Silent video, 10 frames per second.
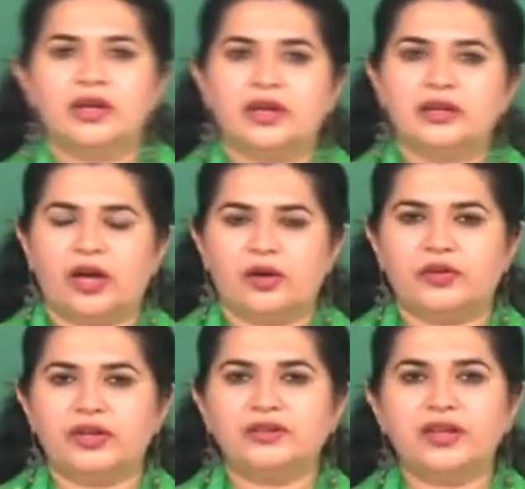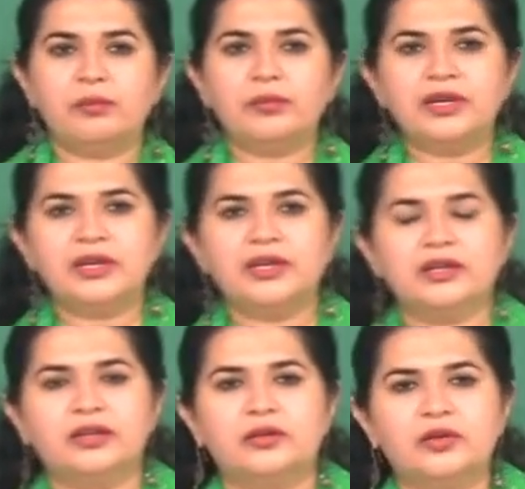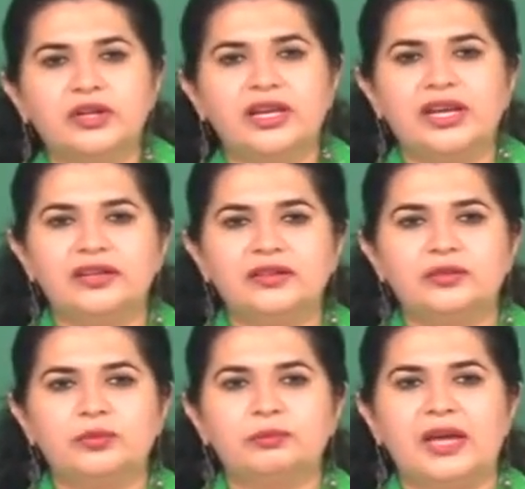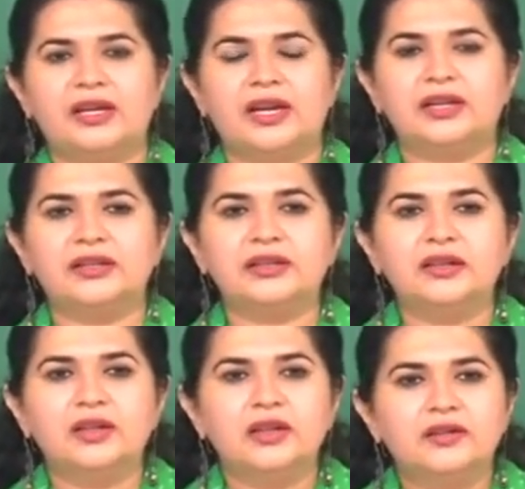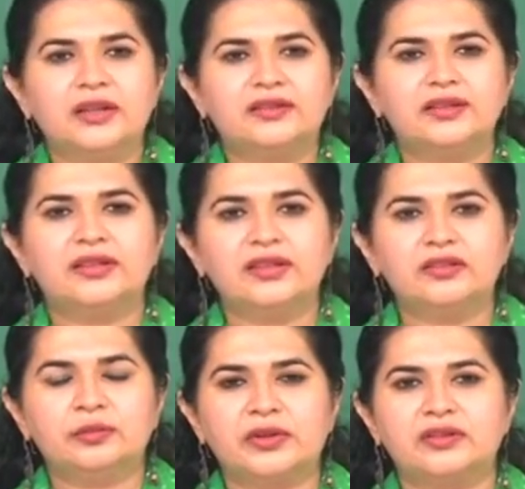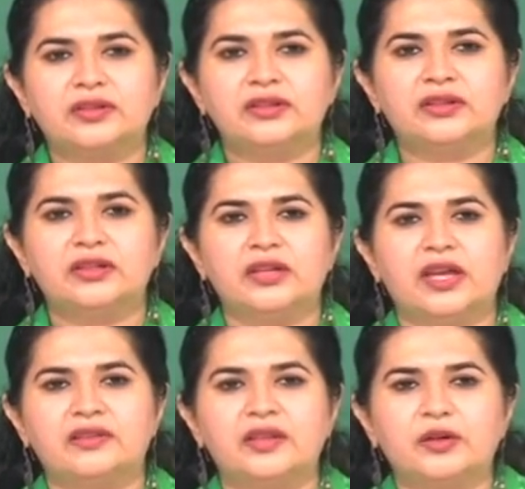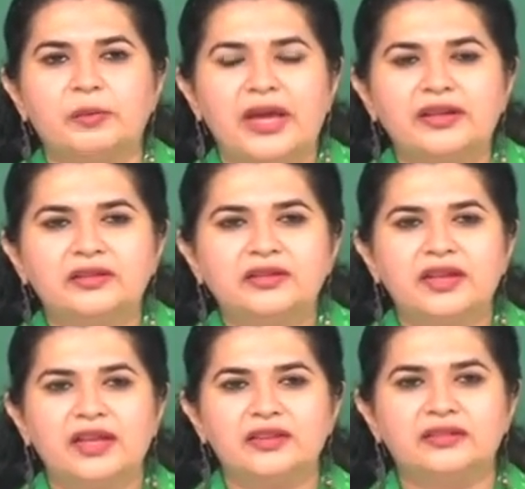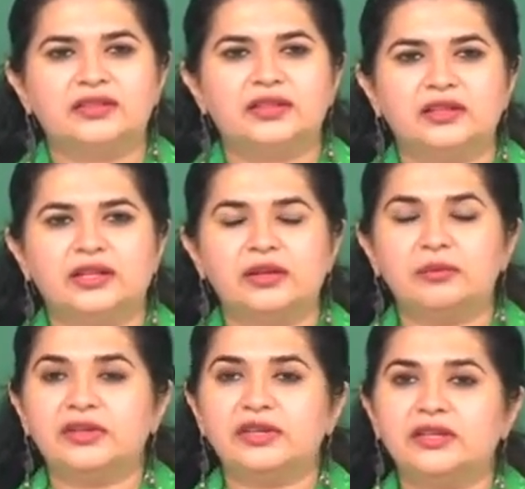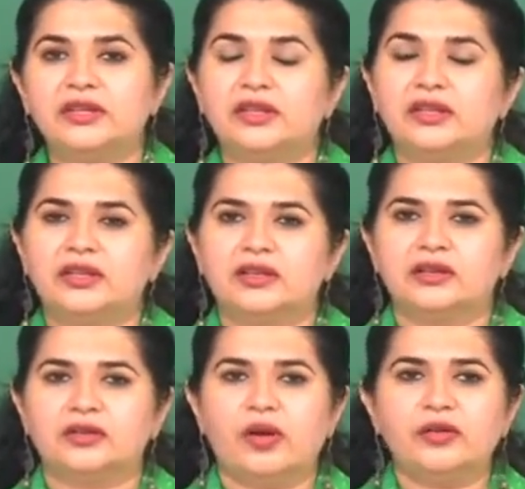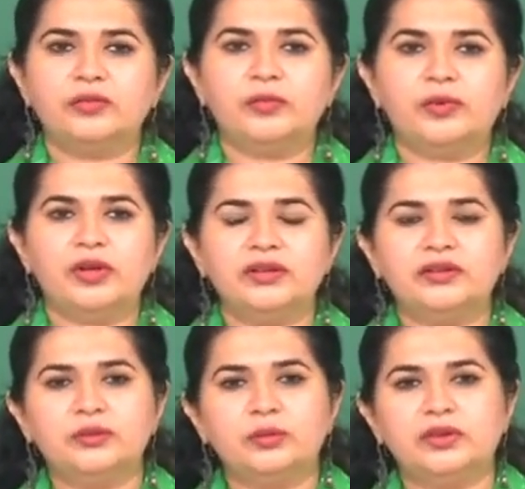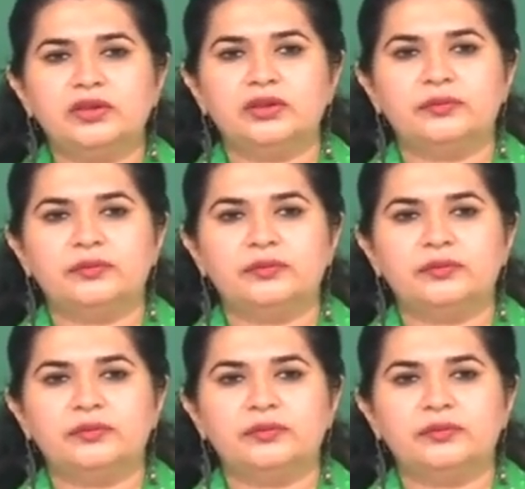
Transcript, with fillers: Now, for example, in Woody Allen's Manhattan, the city is presented as a romanticized, glimmering, cosmopolitan world.